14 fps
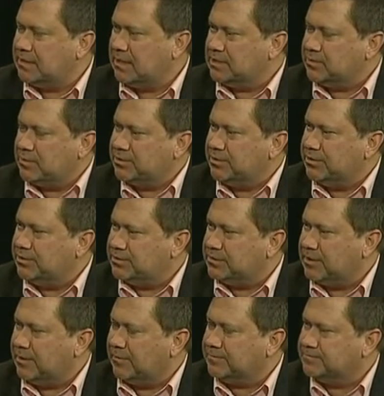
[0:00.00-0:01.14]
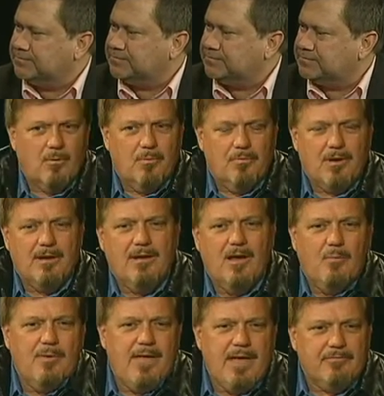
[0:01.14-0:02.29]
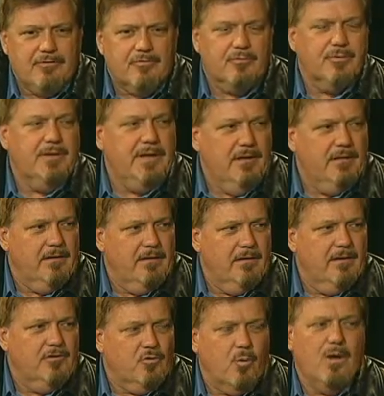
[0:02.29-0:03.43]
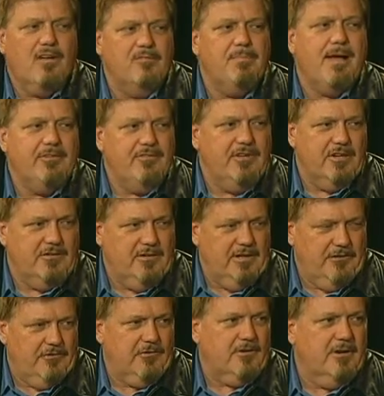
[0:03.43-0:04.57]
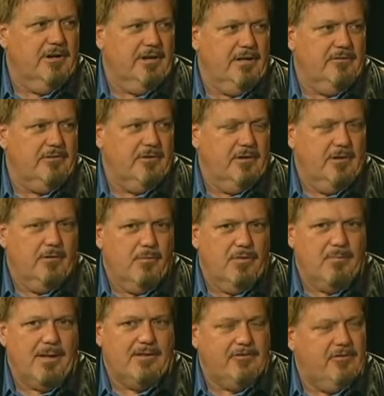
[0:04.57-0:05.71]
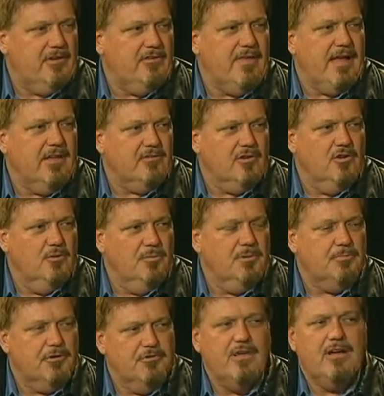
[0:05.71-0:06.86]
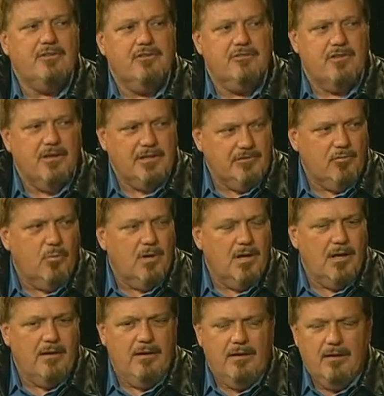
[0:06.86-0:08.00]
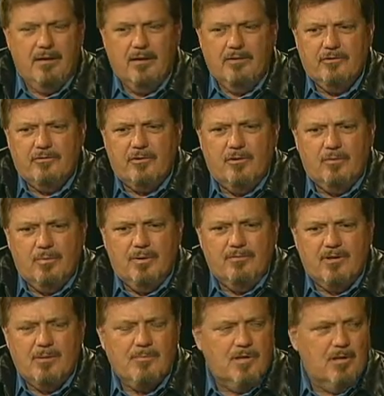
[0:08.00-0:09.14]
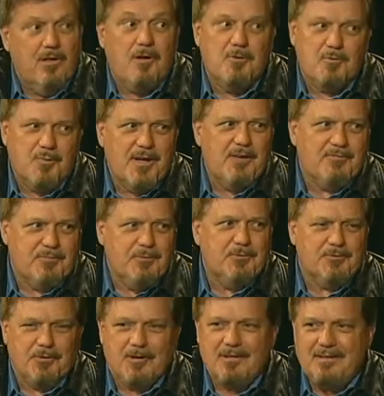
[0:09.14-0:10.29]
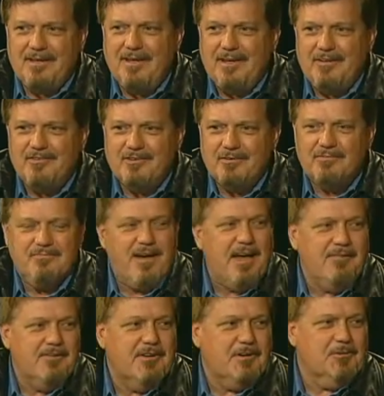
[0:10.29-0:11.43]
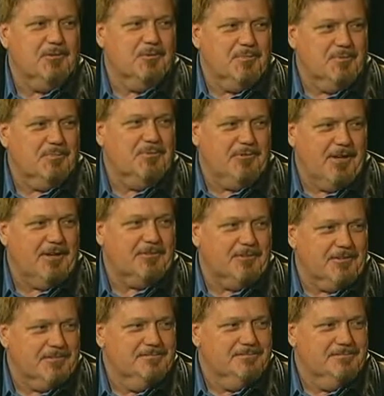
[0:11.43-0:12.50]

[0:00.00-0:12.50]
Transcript: Tell us what you're using there. Well, right now we have 3 12 by 16 screens with about 6,000 lumen projectors on each one. So we've come a long way from those early days of a 500 lumen projector.